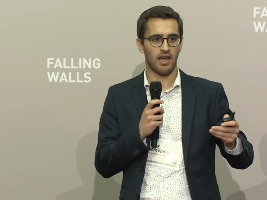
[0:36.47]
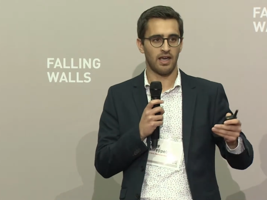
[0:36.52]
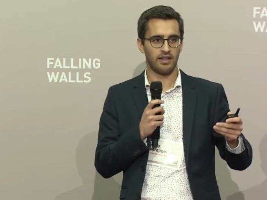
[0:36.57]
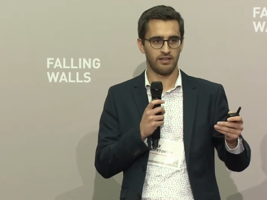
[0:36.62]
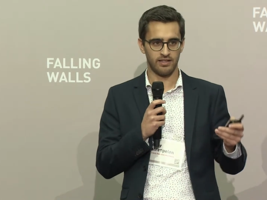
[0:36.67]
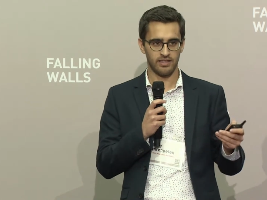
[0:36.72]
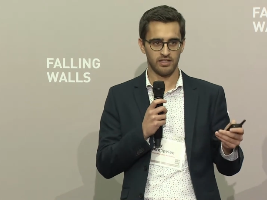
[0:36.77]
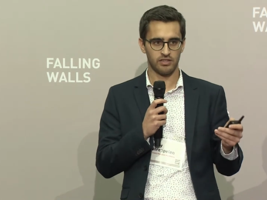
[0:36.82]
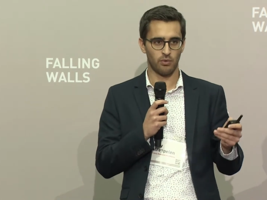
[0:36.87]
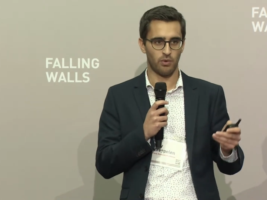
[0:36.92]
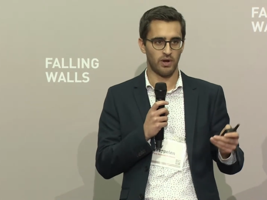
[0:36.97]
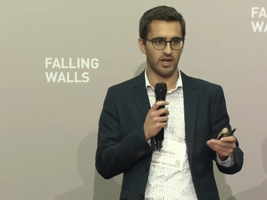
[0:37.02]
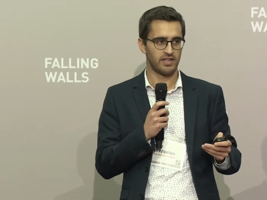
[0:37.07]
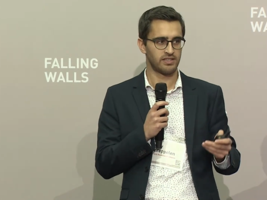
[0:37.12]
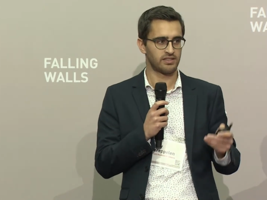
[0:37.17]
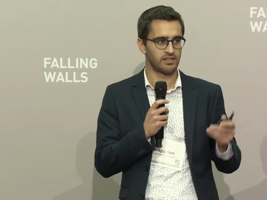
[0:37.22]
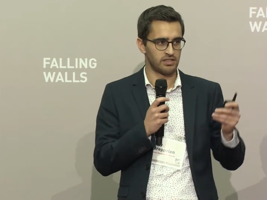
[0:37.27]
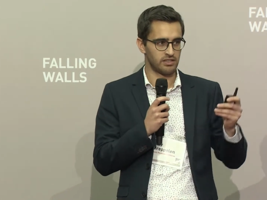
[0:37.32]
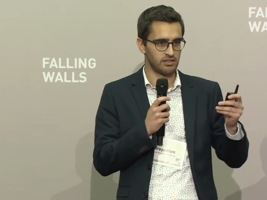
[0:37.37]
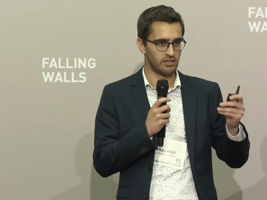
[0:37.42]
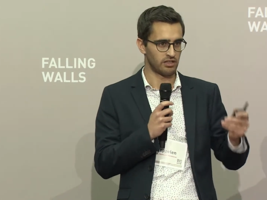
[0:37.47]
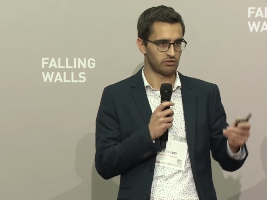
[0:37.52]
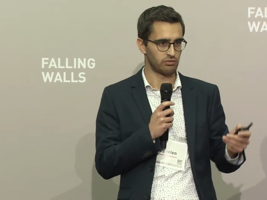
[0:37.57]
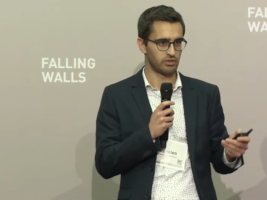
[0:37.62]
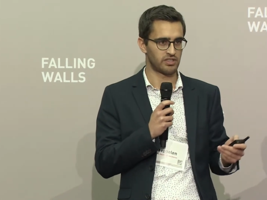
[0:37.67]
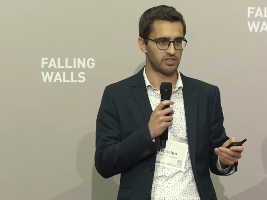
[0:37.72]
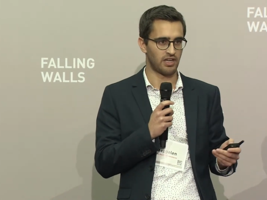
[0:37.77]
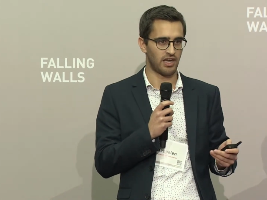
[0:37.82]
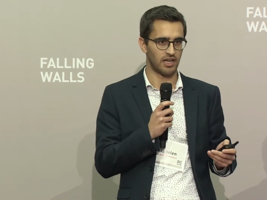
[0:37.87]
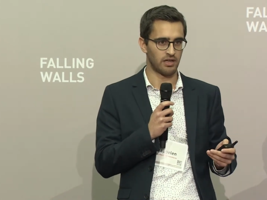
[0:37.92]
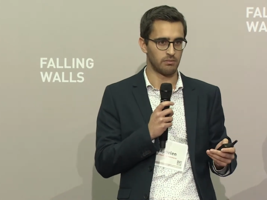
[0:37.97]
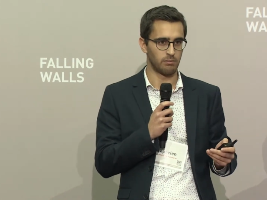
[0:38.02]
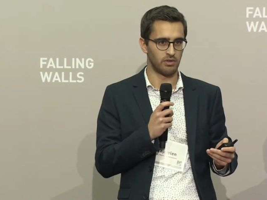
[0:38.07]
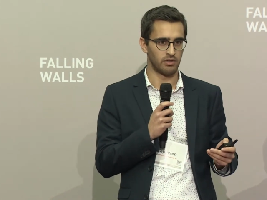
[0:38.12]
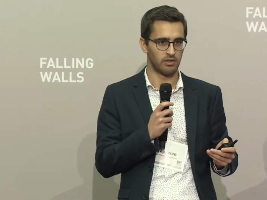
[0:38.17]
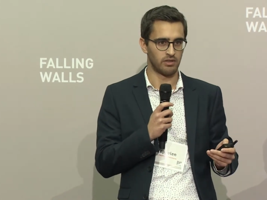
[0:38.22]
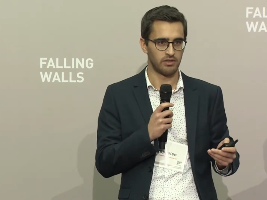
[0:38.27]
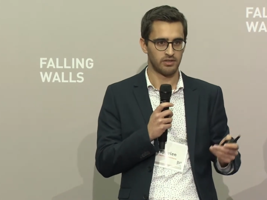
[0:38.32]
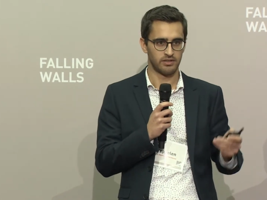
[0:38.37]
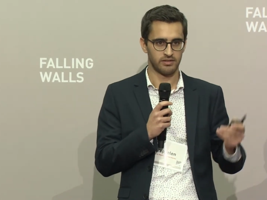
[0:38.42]
And this waste is not
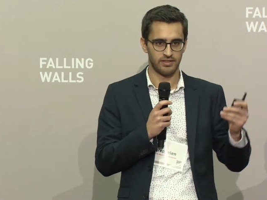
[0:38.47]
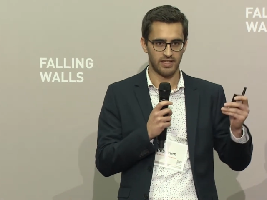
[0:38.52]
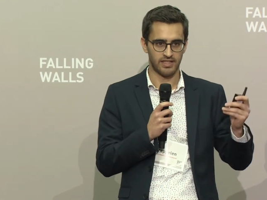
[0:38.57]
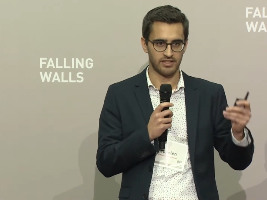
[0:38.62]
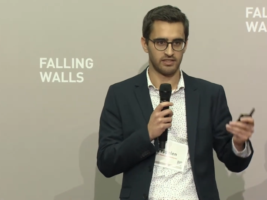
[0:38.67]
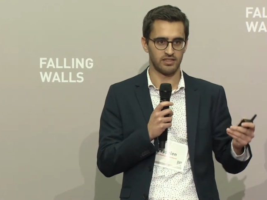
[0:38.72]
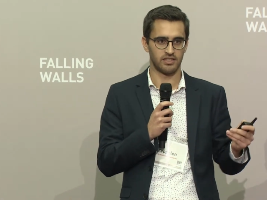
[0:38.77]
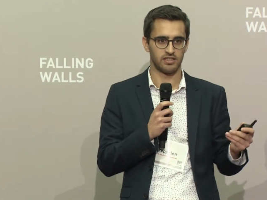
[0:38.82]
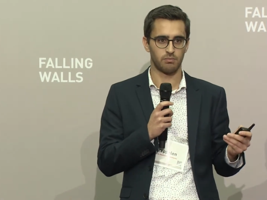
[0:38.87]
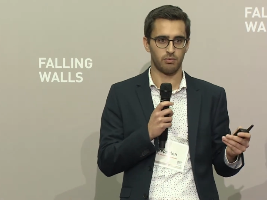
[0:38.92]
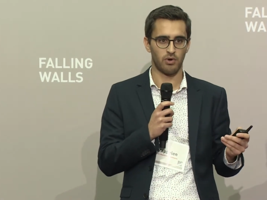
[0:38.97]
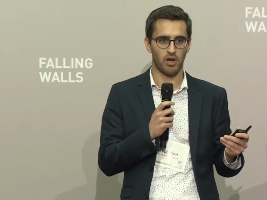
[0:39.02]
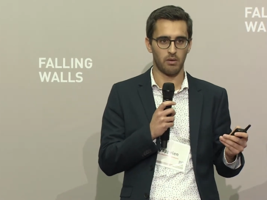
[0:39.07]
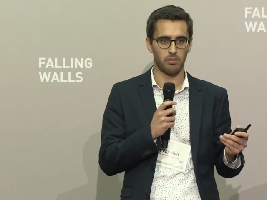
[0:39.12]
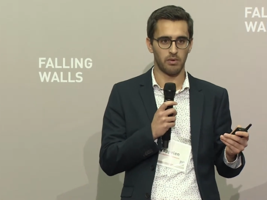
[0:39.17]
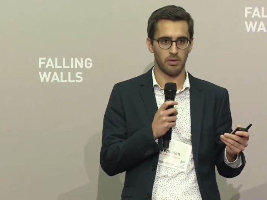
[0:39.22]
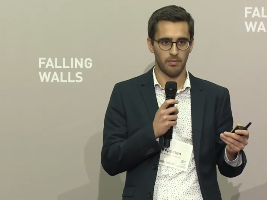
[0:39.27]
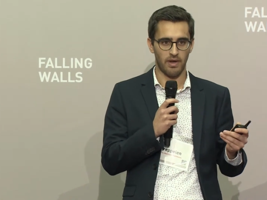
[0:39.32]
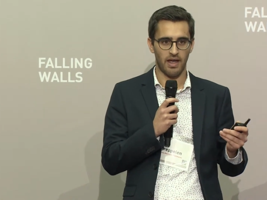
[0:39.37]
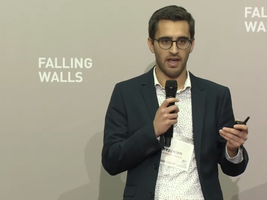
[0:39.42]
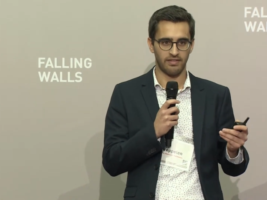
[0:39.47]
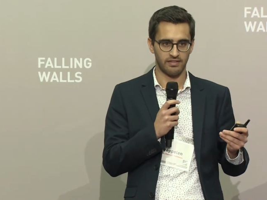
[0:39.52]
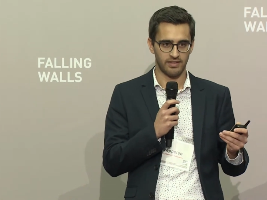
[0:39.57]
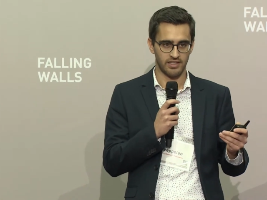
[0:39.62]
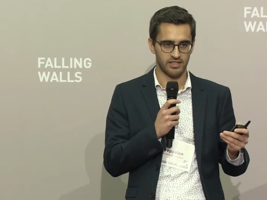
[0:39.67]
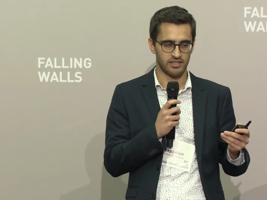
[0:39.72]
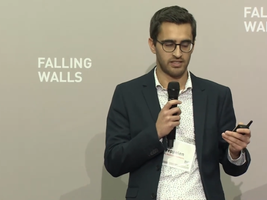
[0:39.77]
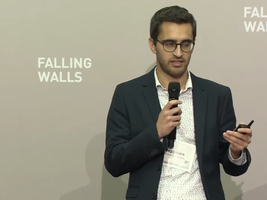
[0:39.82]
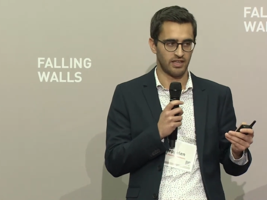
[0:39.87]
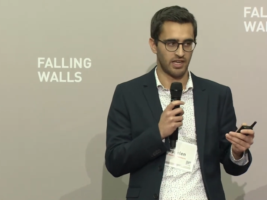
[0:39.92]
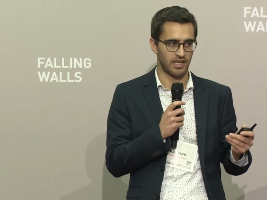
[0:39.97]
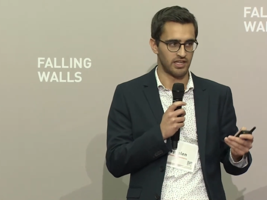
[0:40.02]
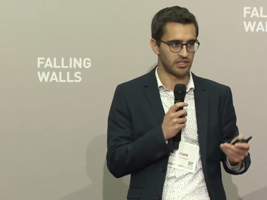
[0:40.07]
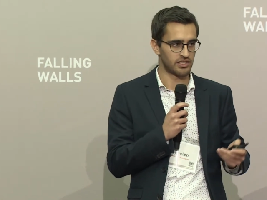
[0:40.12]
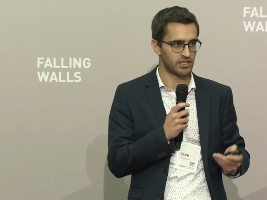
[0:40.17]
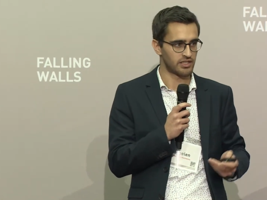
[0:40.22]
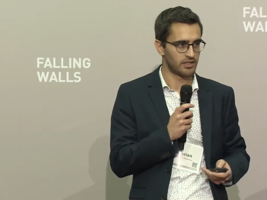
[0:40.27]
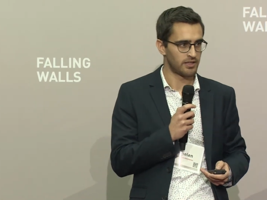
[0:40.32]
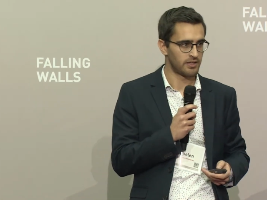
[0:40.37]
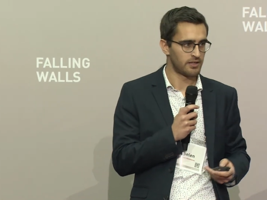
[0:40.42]
recyclable. That's its problem at this
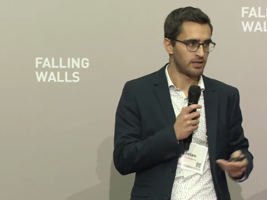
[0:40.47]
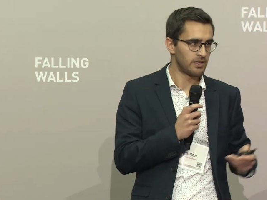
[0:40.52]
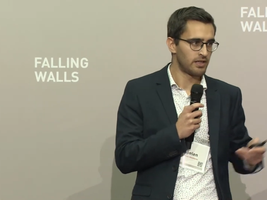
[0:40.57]
stage.